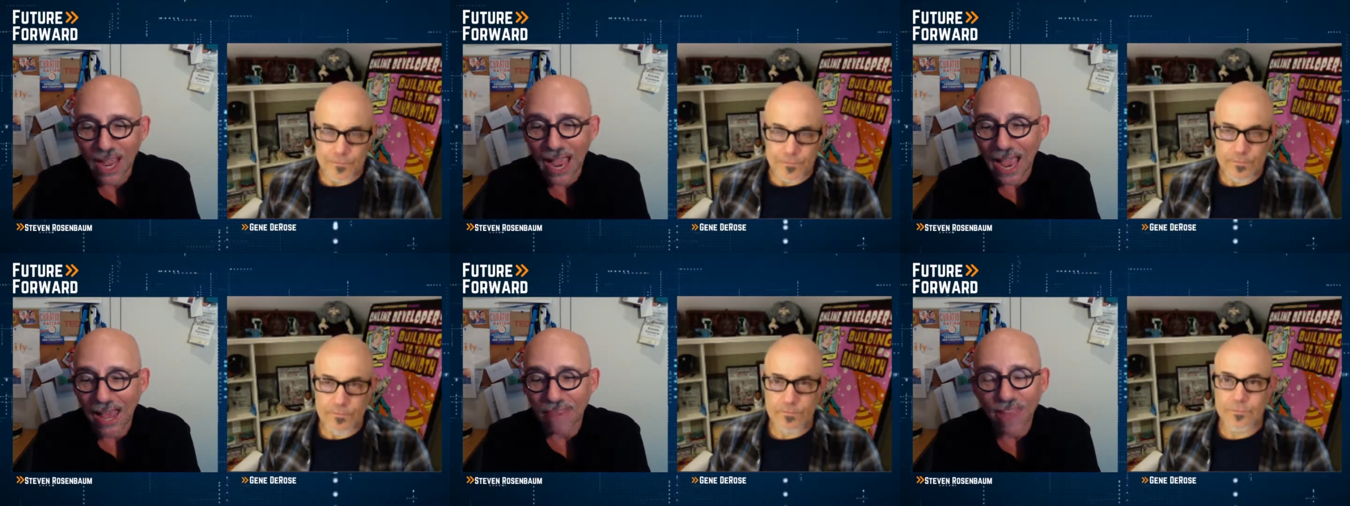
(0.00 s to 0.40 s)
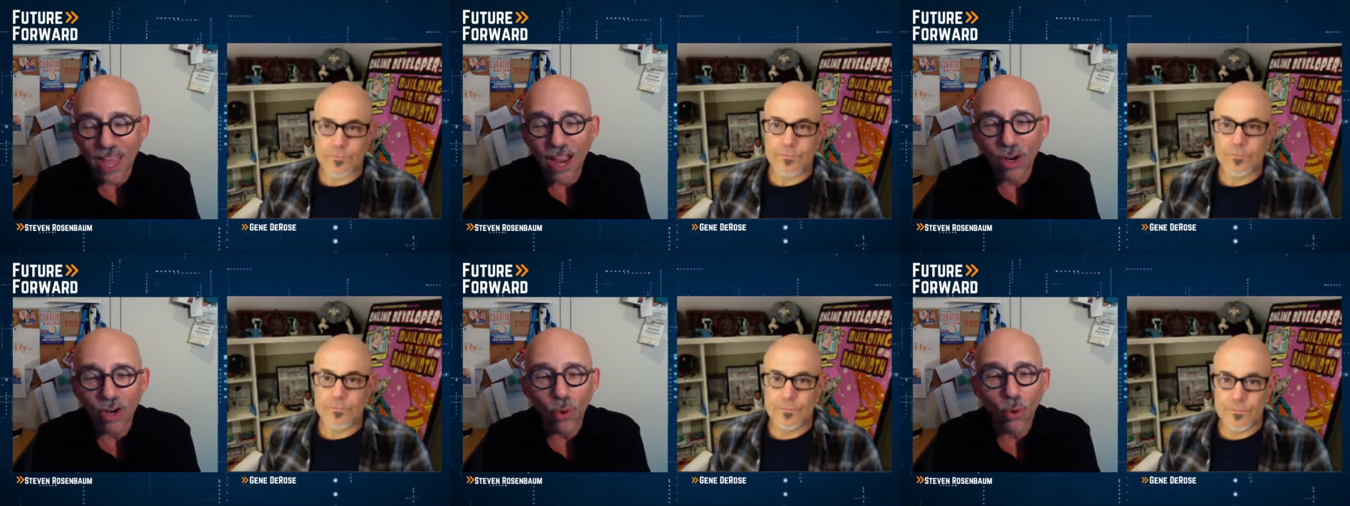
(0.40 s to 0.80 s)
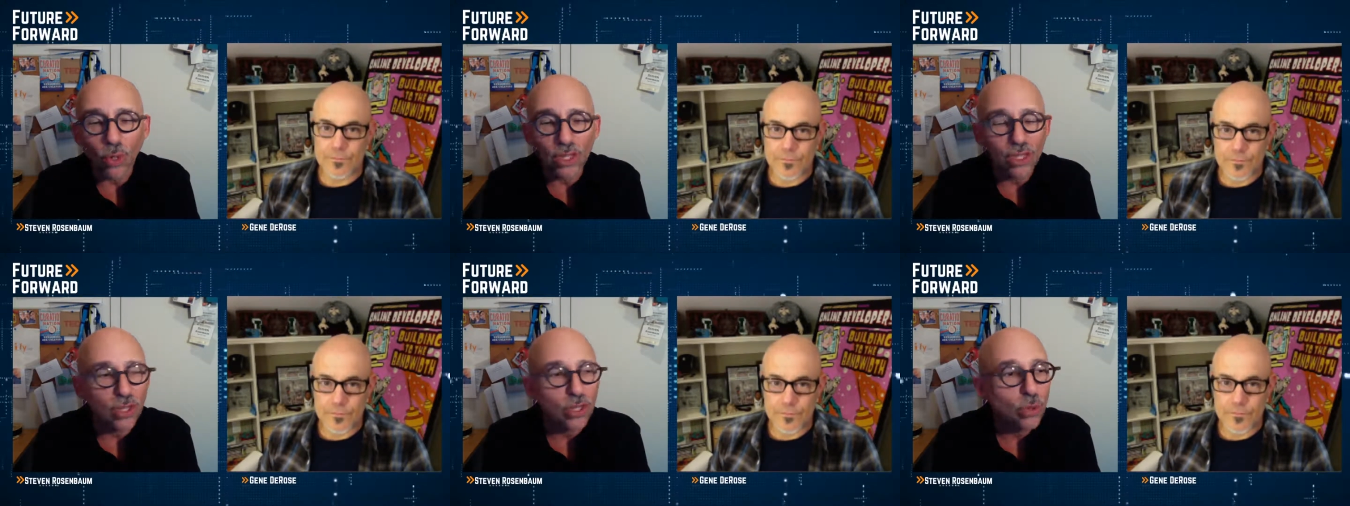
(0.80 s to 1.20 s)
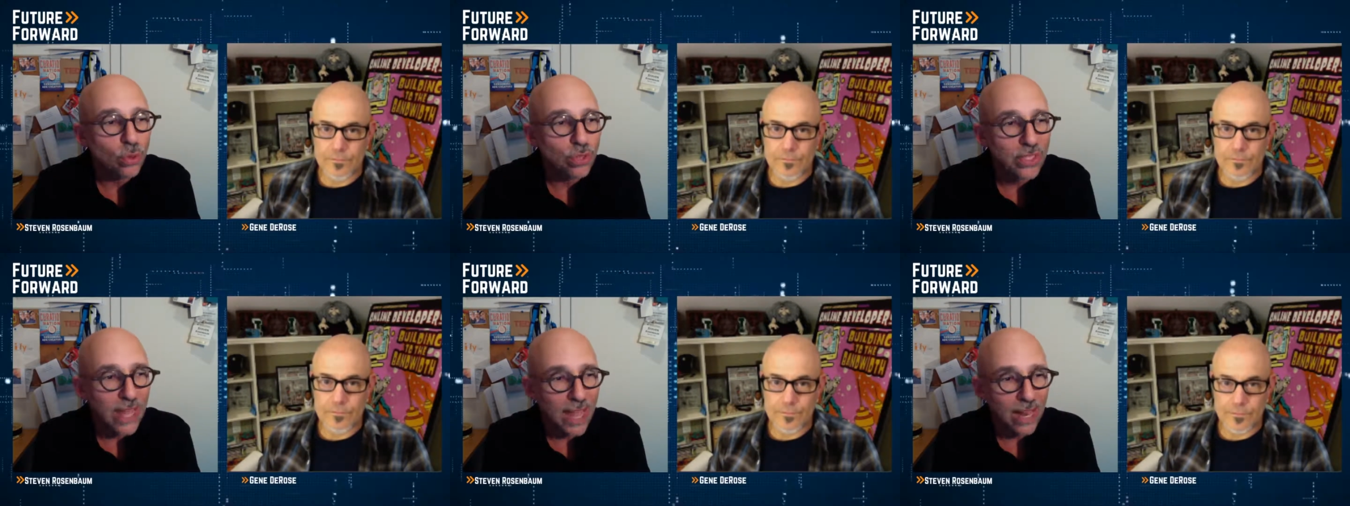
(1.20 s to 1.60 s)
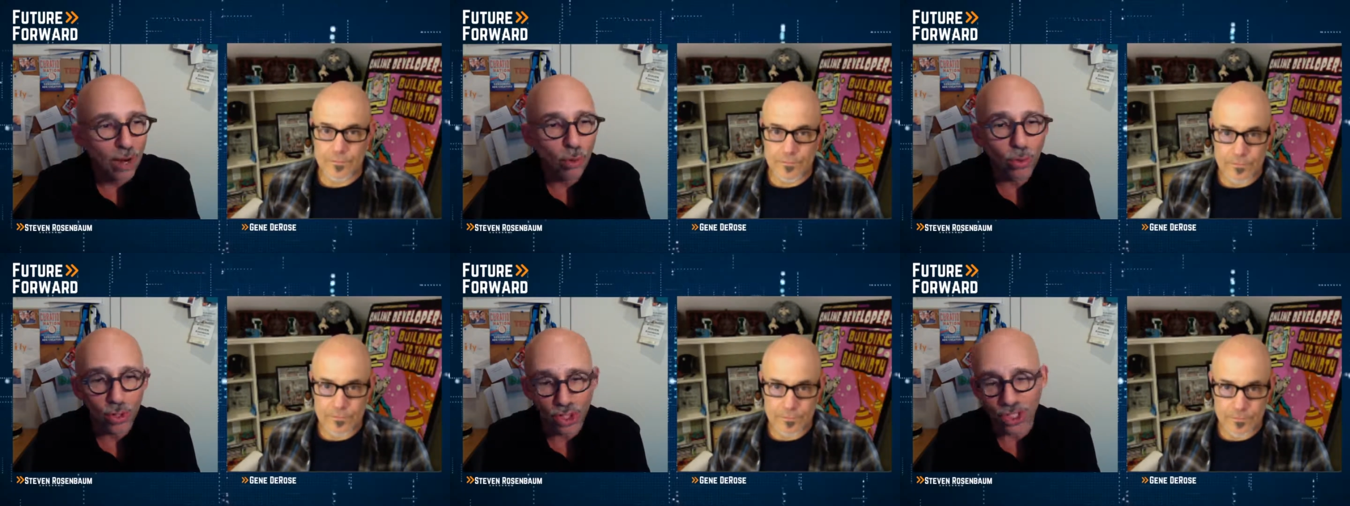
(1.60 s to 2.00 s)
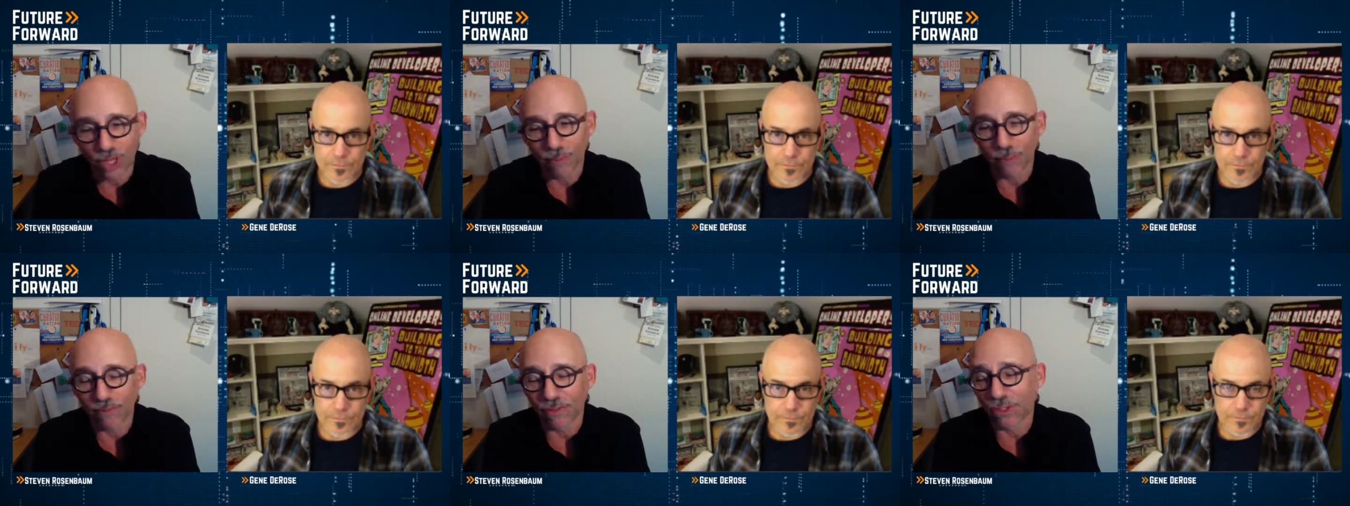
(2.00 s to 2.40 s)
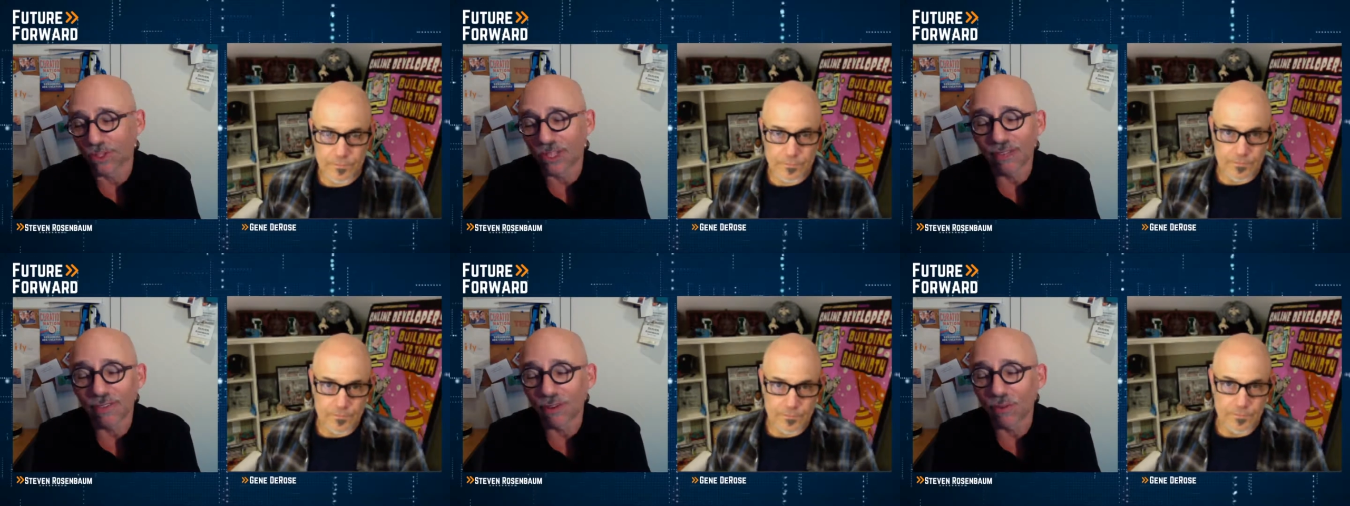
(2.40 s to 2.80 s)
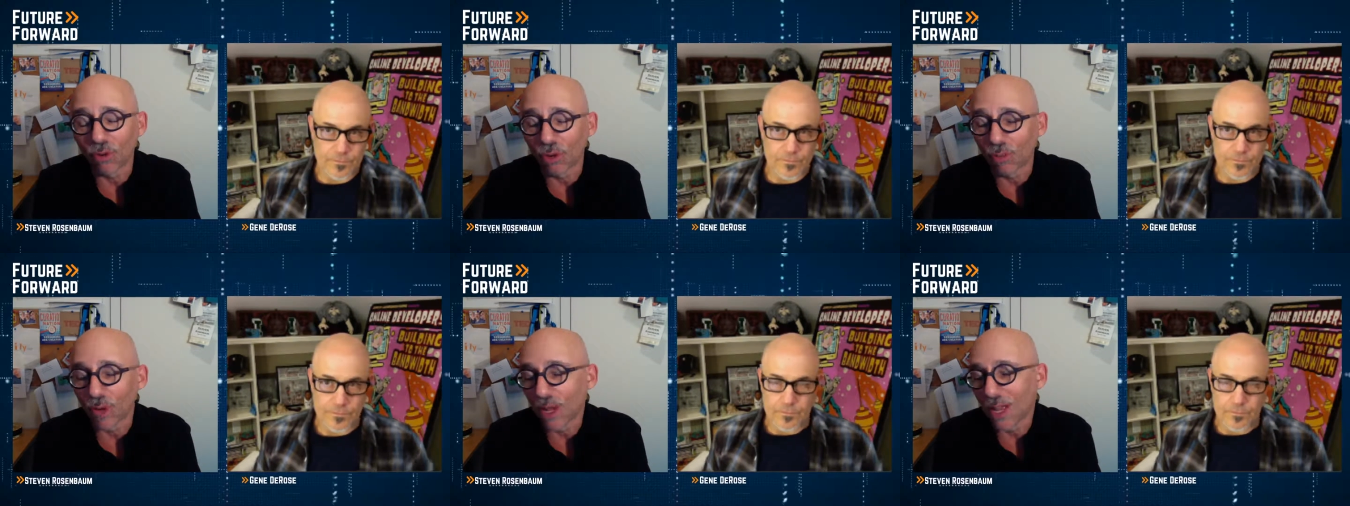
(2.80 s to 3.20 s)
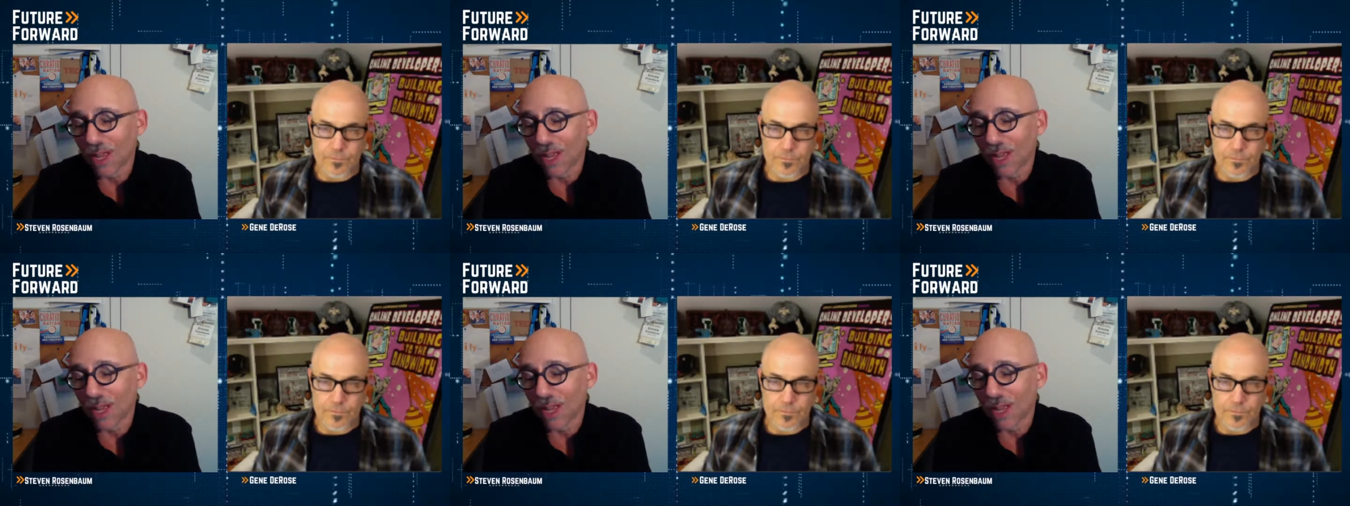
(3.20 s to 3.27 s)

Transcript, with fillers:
Speaker 1: and they are going to use that ownership of your living room